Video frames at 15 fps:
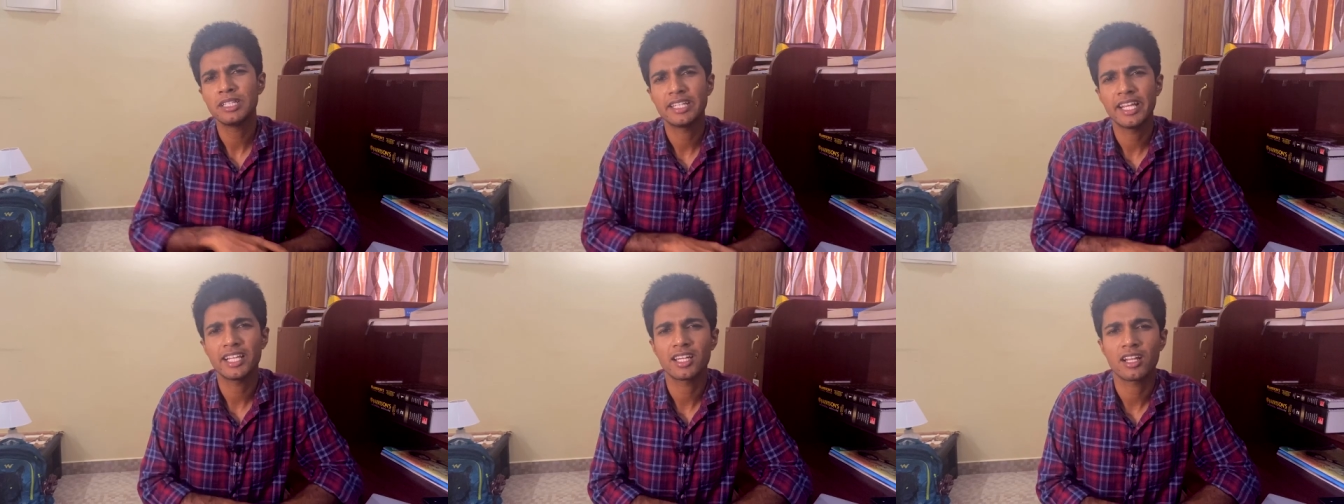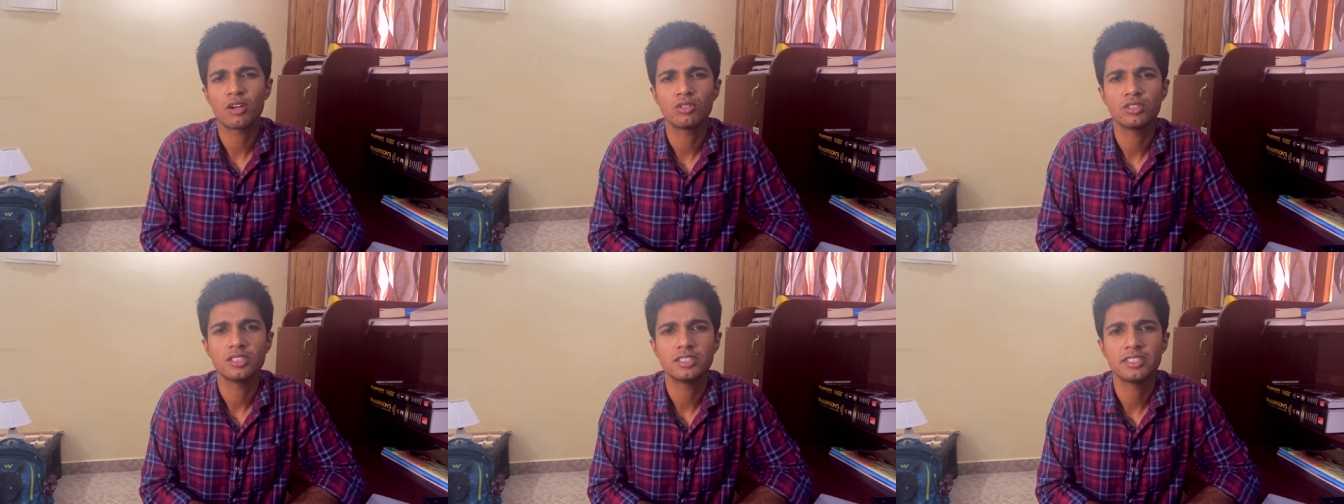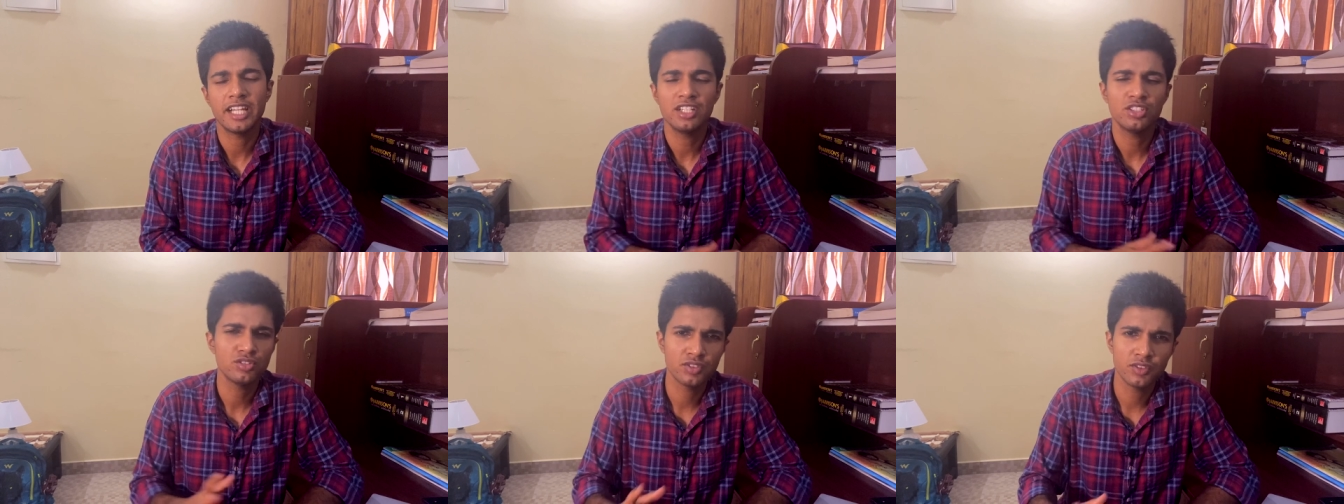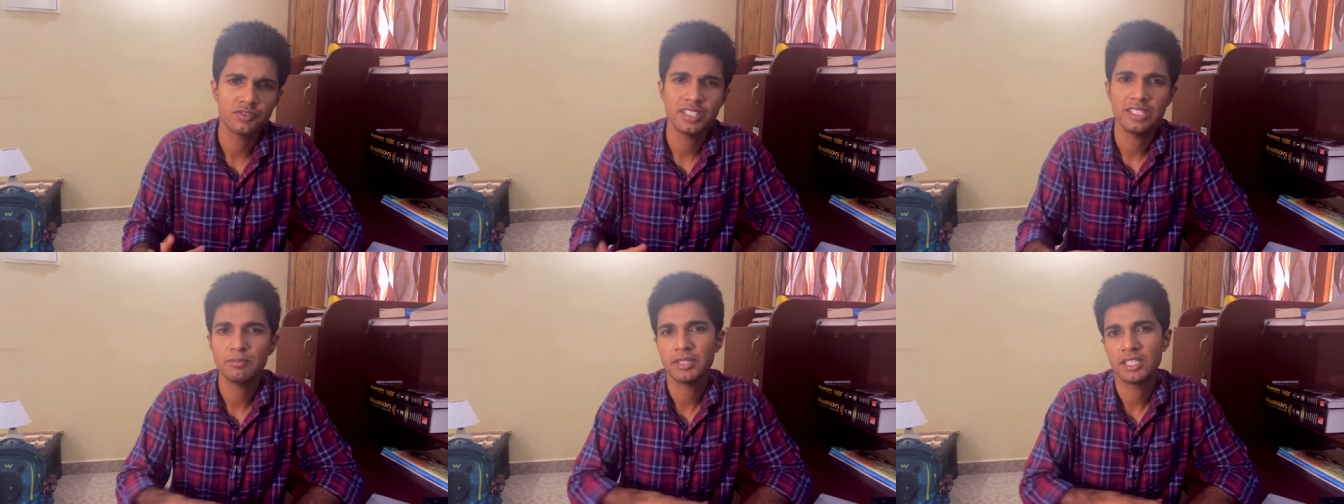take around ten to
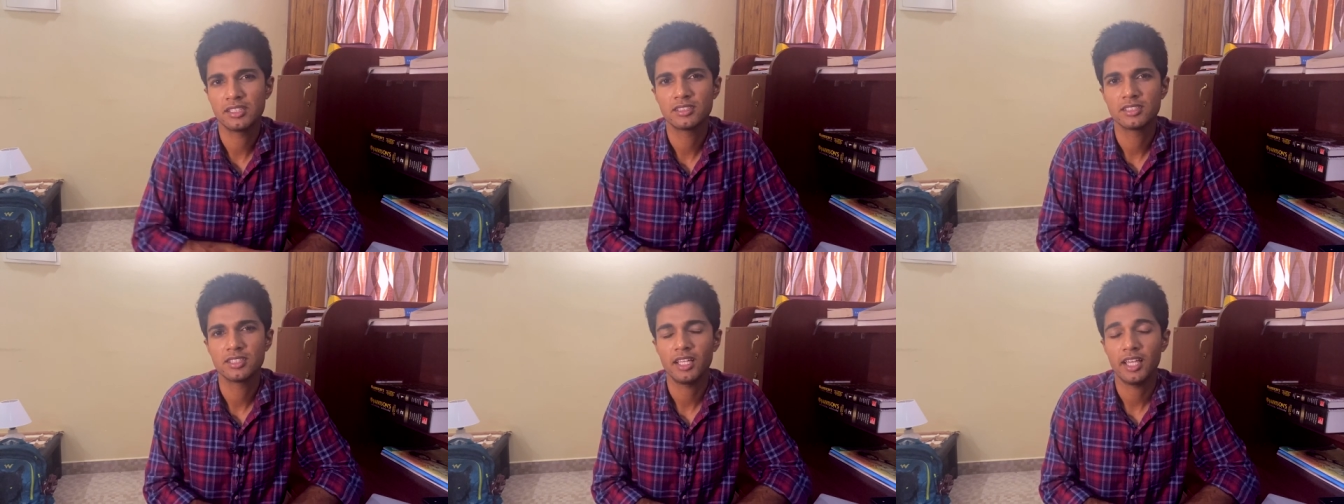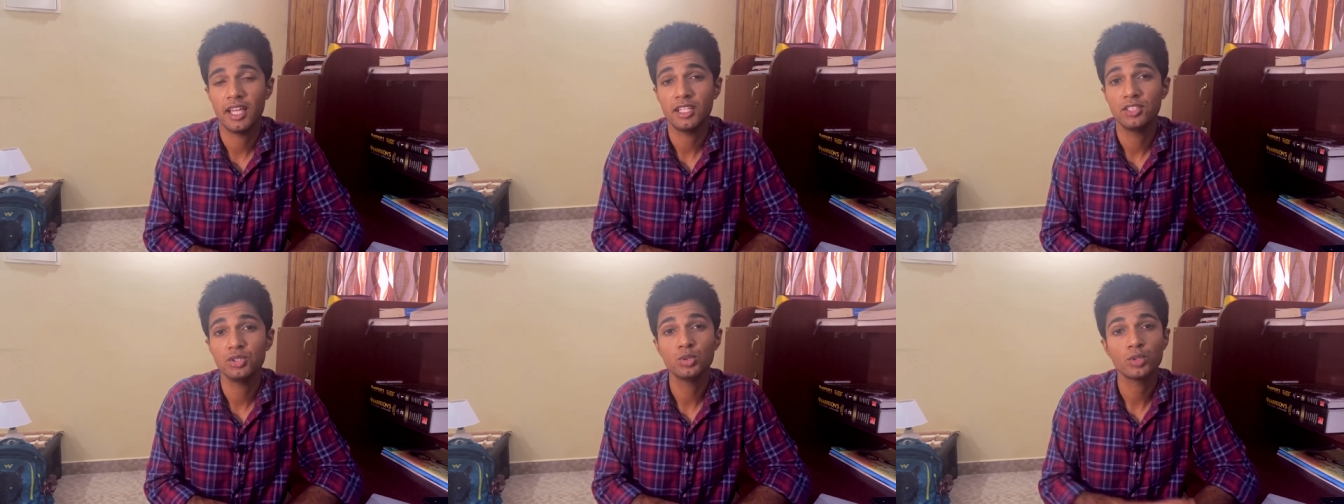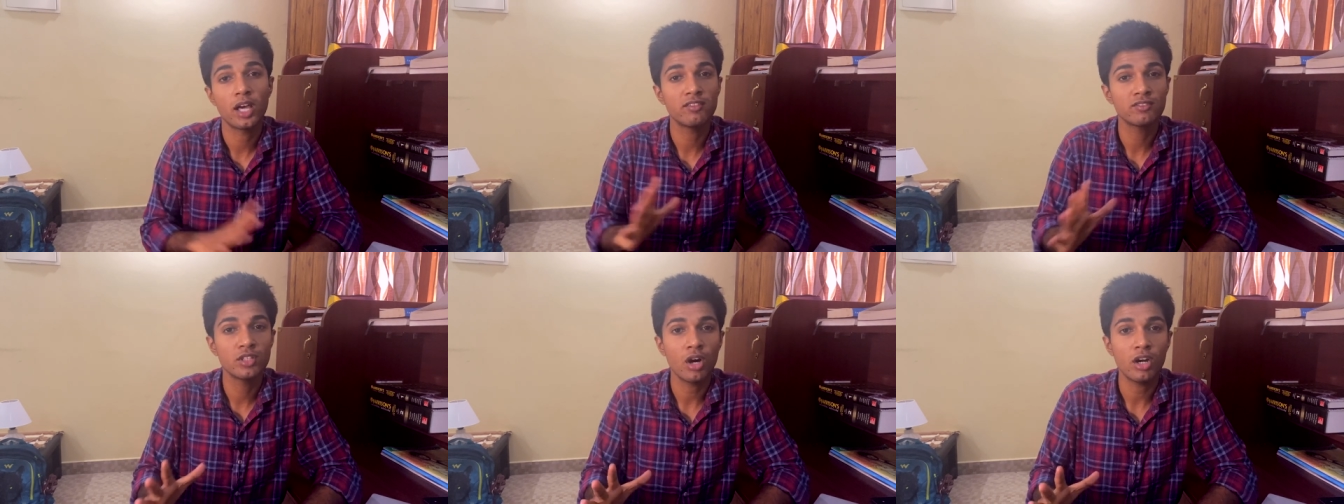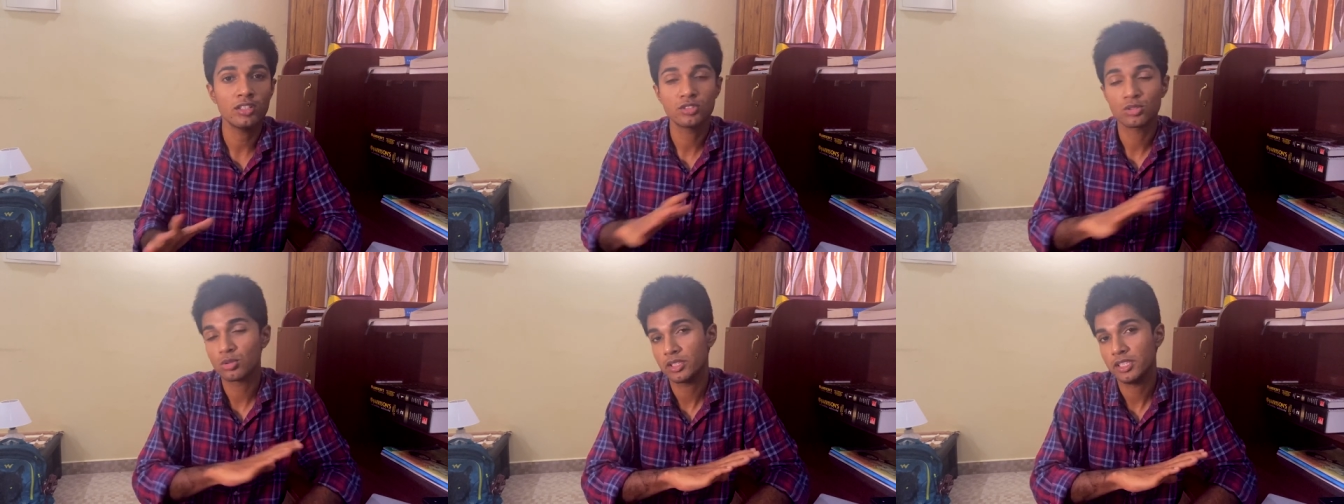fifteen minutes and you would have gone
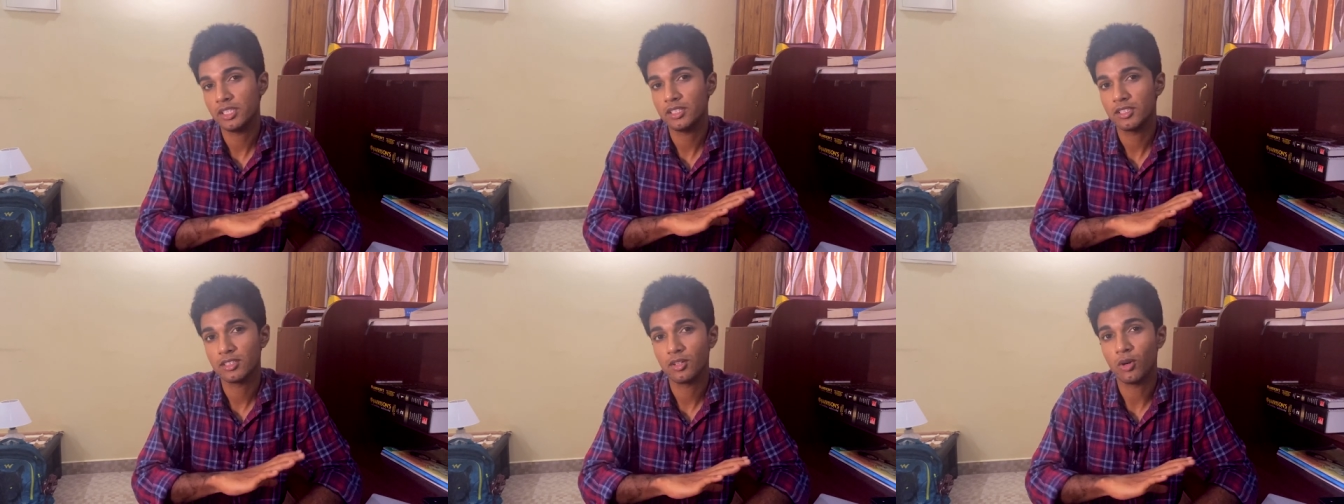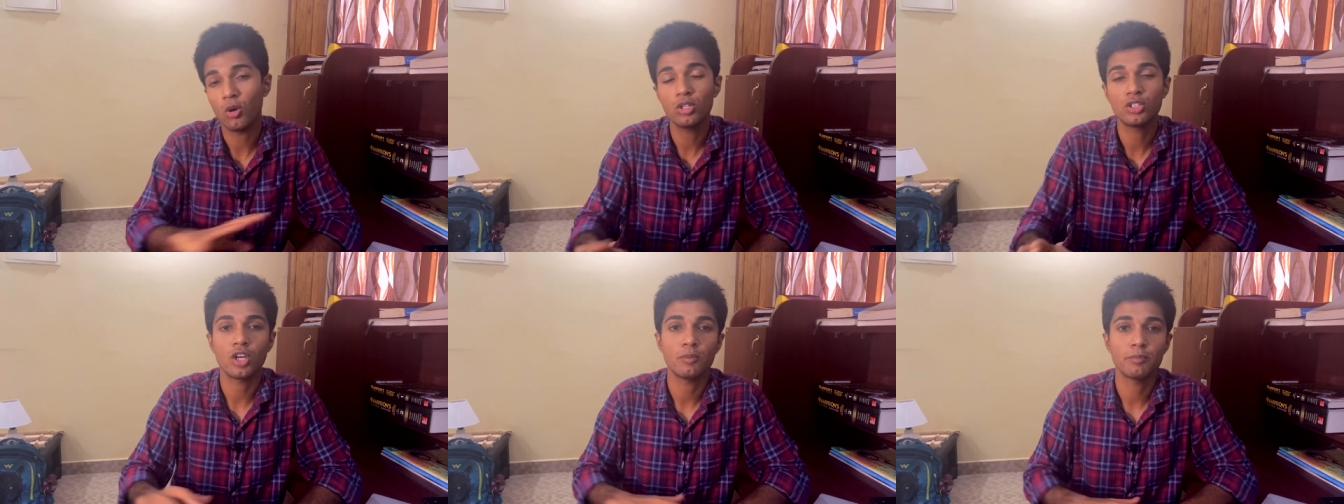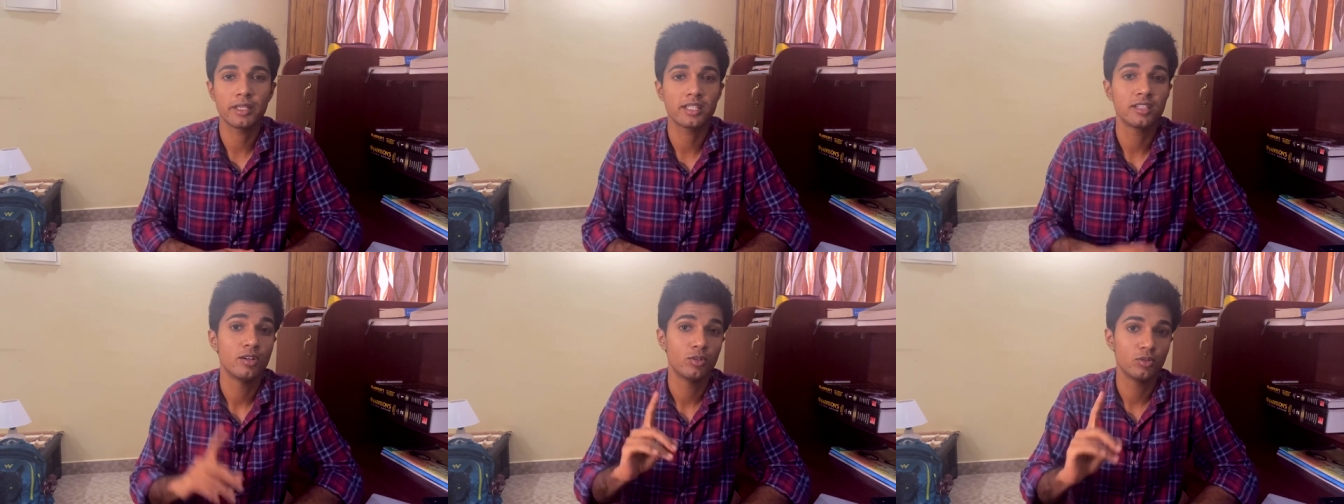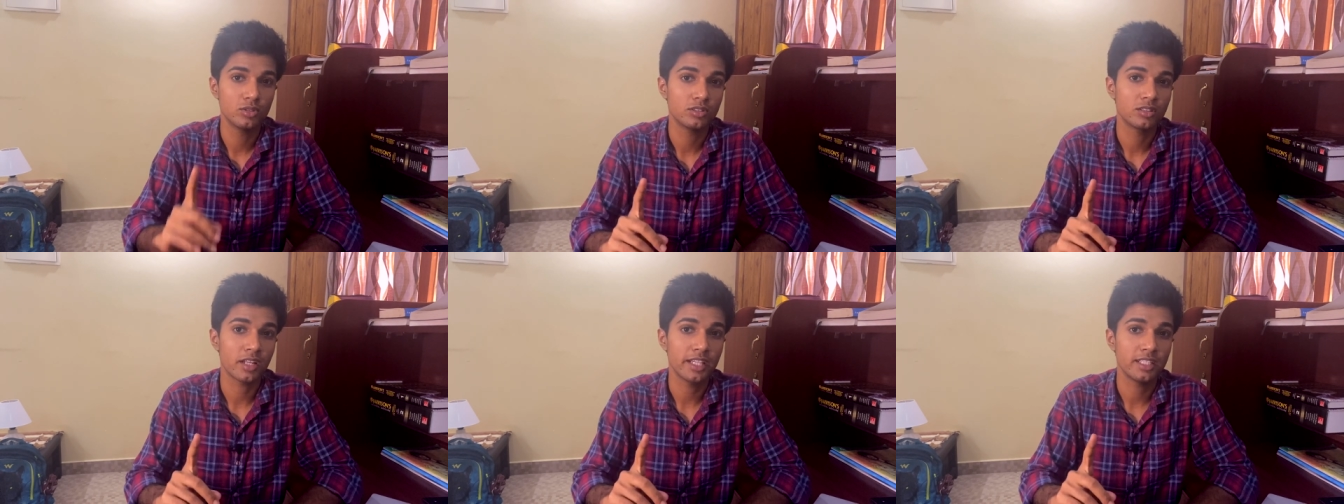through the whole topic
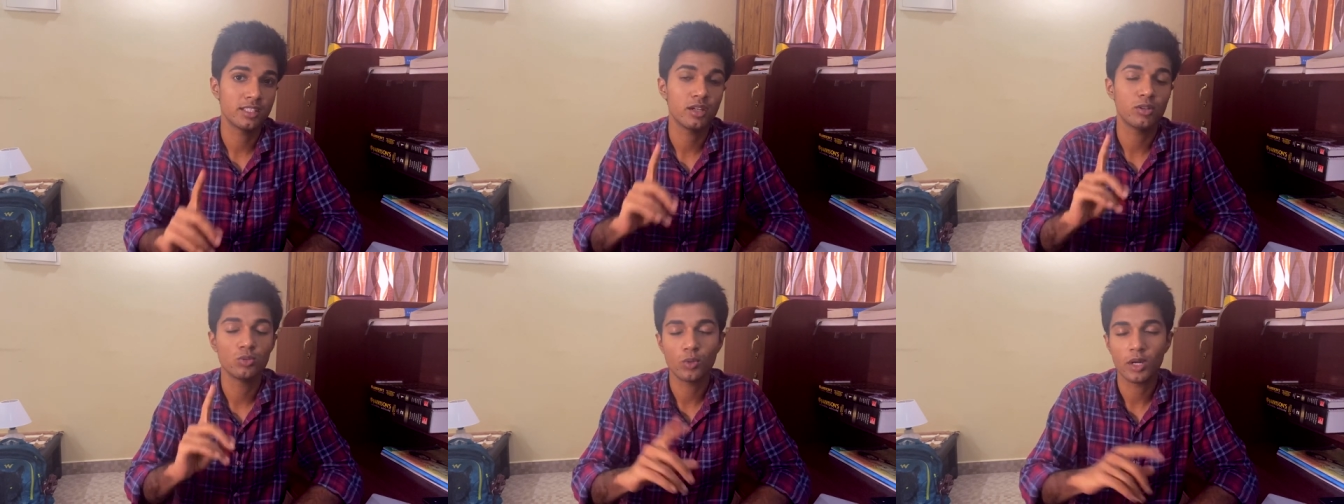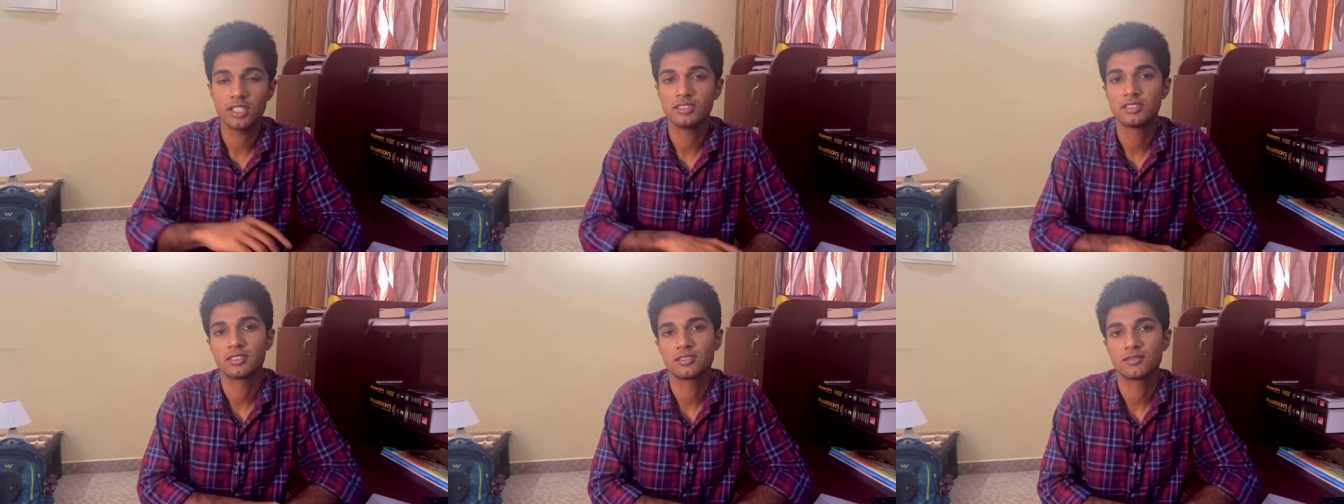right now once.